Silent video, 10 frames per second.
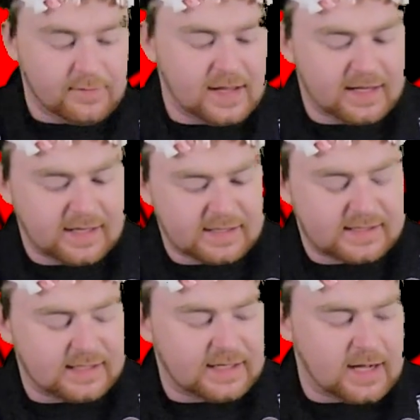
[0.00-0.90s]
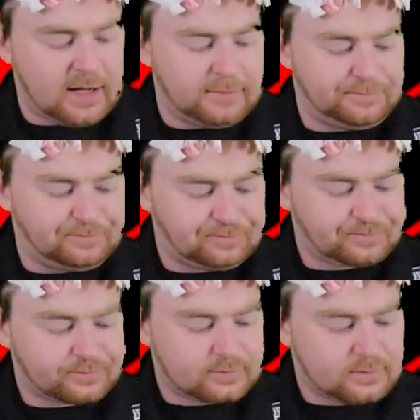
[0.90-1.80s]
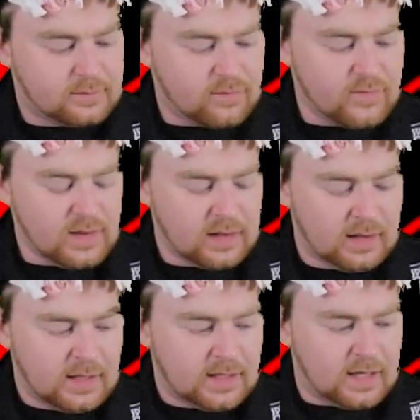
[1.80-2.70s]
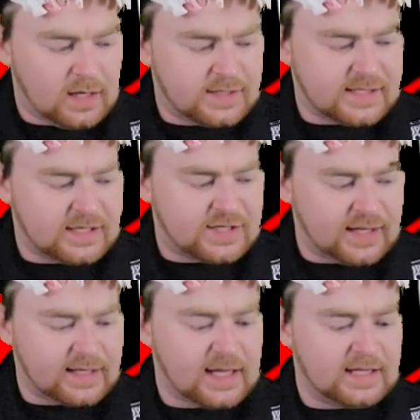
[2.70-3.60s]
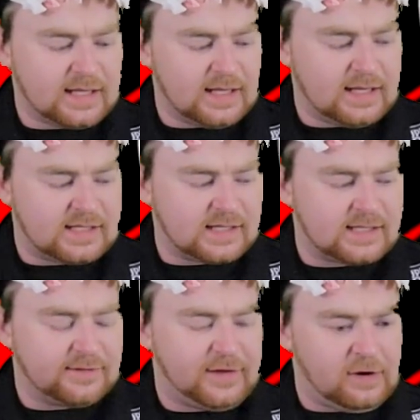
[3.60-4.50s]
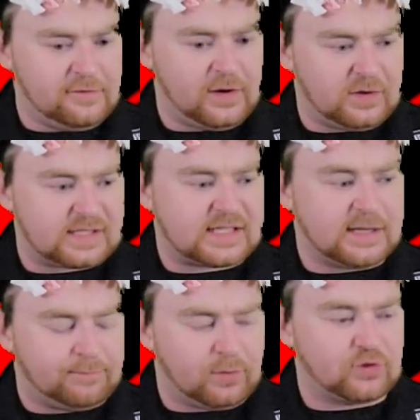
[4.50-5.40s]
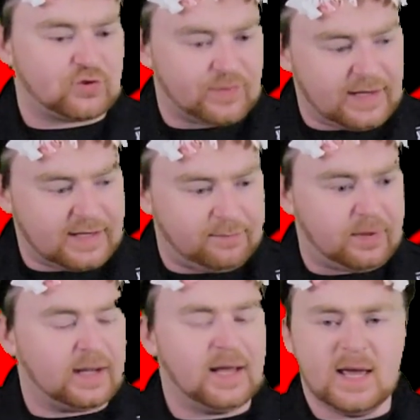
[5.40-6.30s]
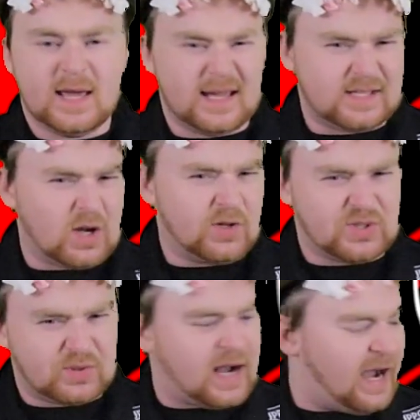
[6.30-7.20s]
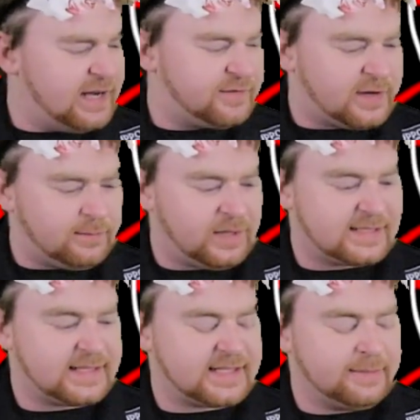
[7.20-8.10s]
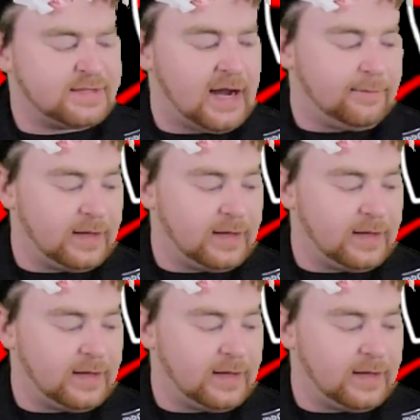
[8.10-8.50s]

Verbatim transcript: for me is the, um, uh, it's, it's like, it, it, it's, it's a very, very simple drink, but it's also kind of complex at the same time.